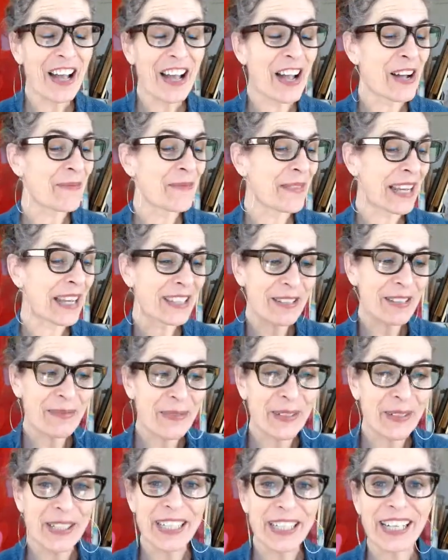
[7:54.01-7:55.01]
That's a
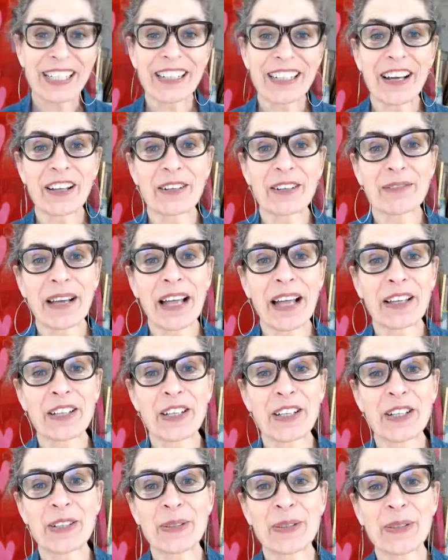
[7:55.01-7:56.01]
$49
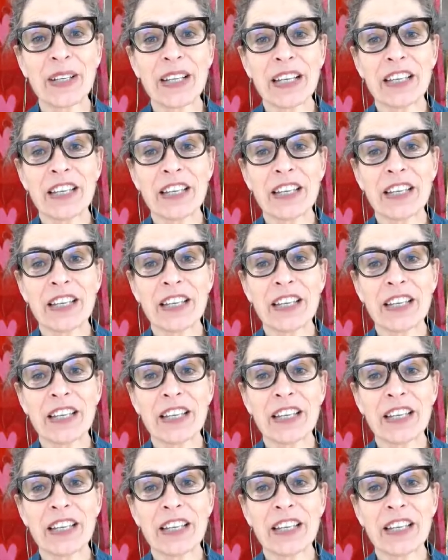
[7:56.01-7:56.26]
value.